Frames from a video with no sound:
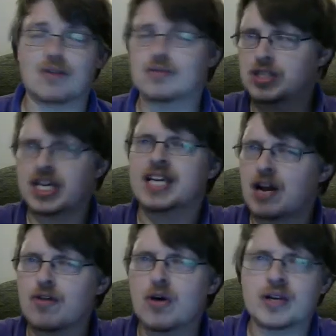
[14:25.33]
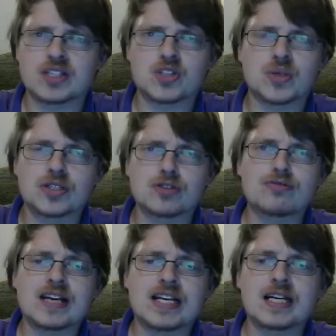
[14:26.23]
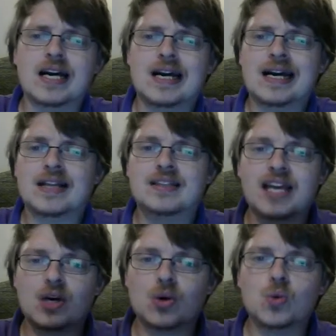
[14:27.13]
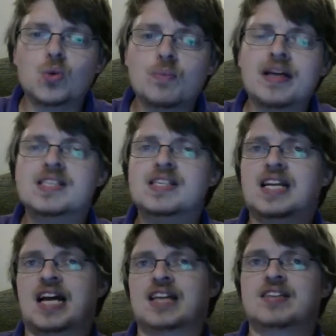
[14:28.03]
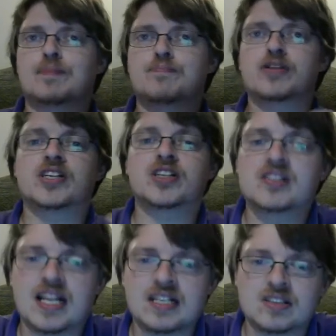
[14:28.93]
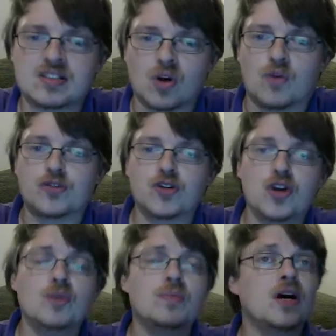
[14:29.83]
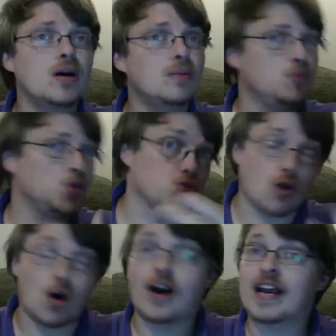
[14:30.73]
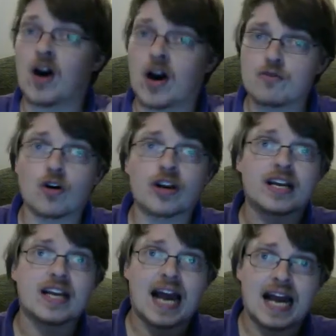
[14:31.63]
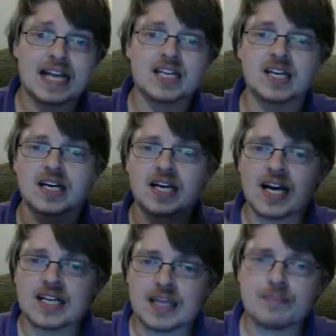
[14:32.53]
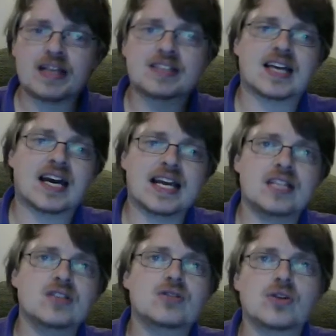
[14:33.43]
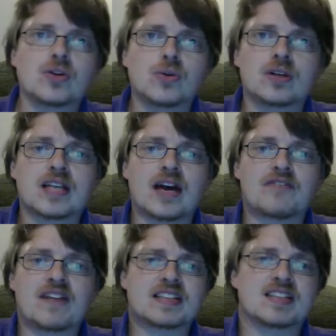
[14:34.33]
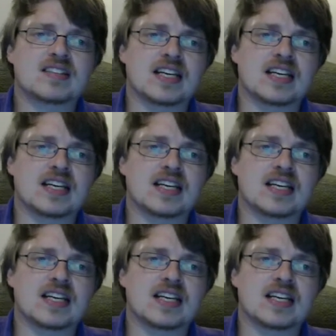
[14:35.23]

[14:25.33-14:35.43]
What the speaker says: J.K. Rowling to a degree, they all mix the classic British sense of humour, dry, ironic, angular. They mix that into their fantasy.